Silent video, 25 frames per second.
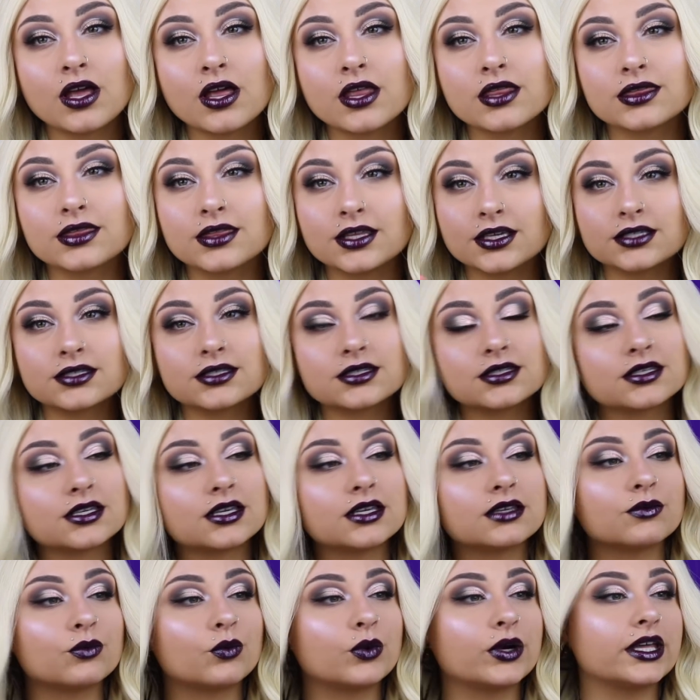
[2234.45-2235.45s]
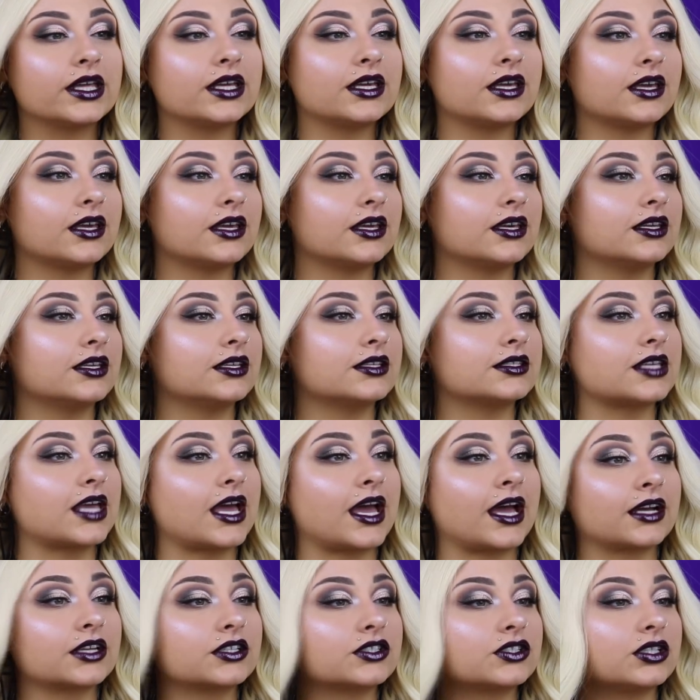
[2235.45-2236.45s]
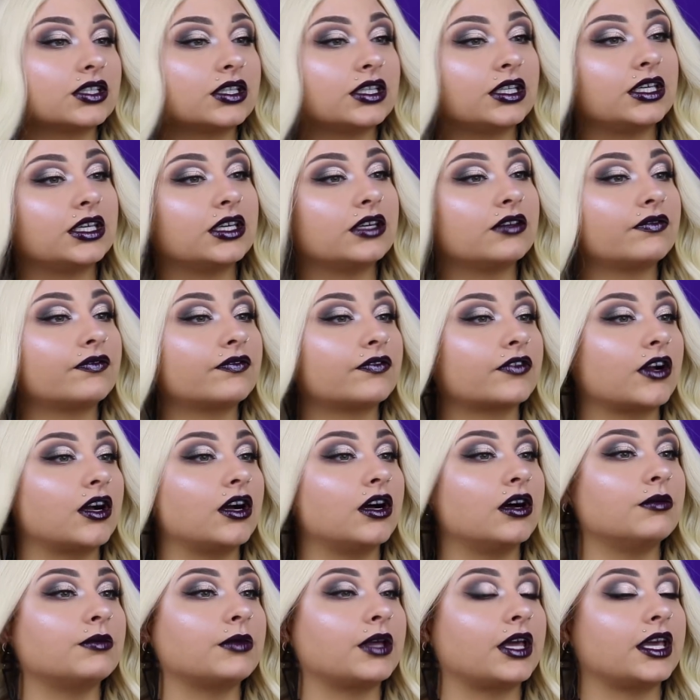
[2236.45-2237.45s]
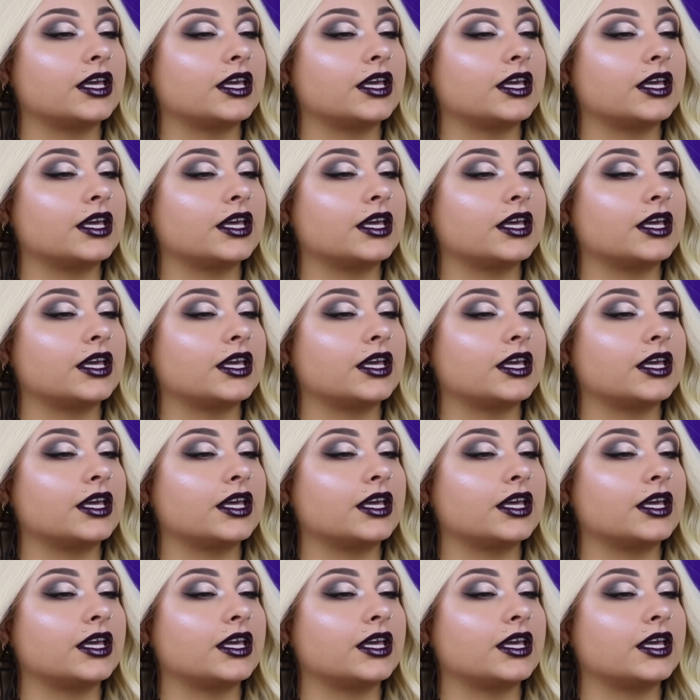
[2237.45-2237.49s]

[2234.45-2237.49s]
this wig is actually from